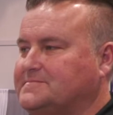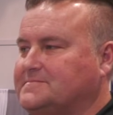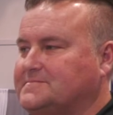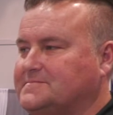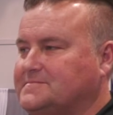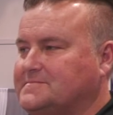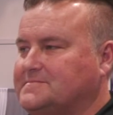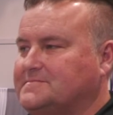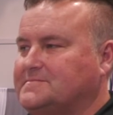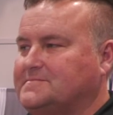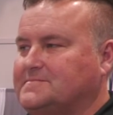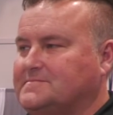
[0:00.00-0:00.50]

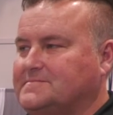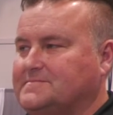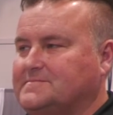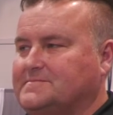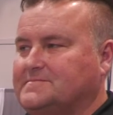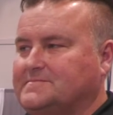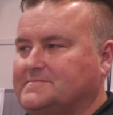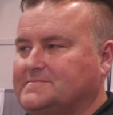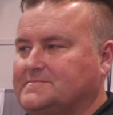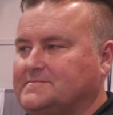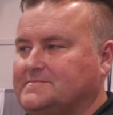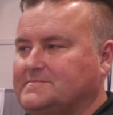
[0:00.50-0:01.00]

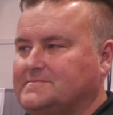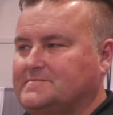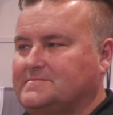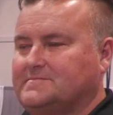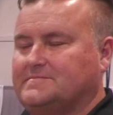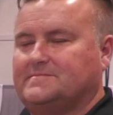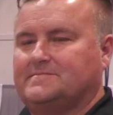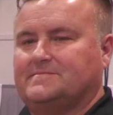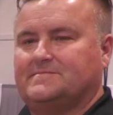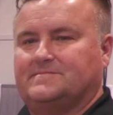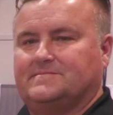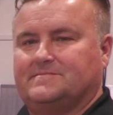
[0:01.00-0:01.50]

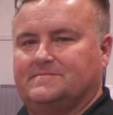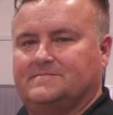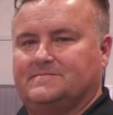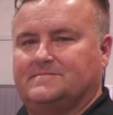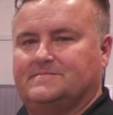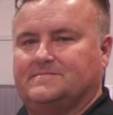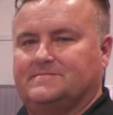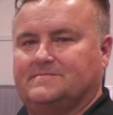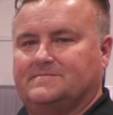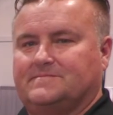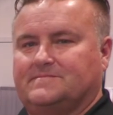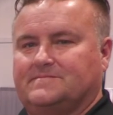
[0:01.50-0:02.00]

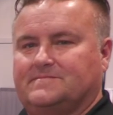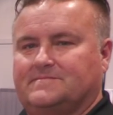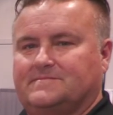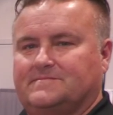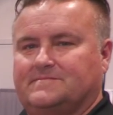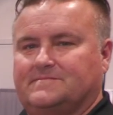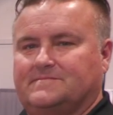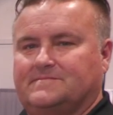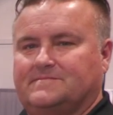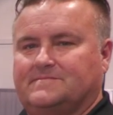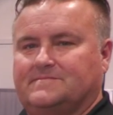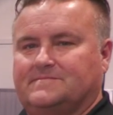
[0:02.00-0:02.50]

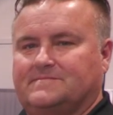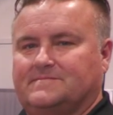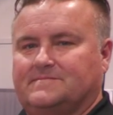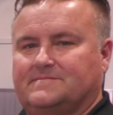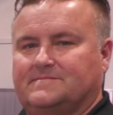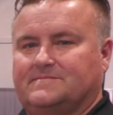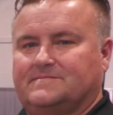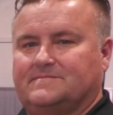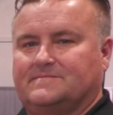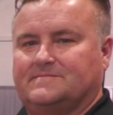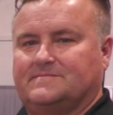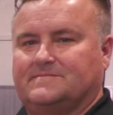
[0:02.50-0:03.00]

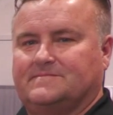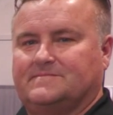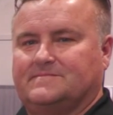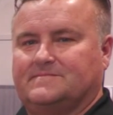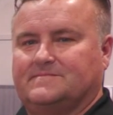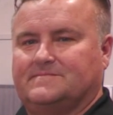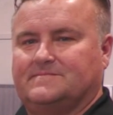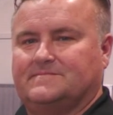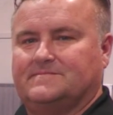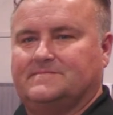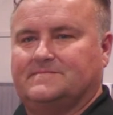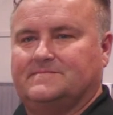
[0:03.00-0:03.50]

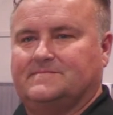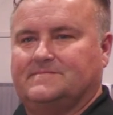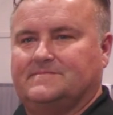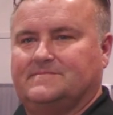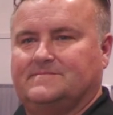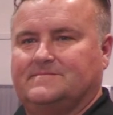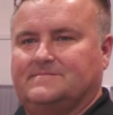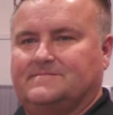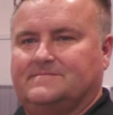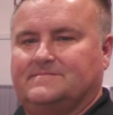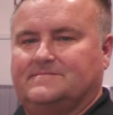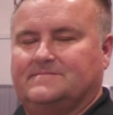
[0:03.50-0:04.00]
The person shown says nothing.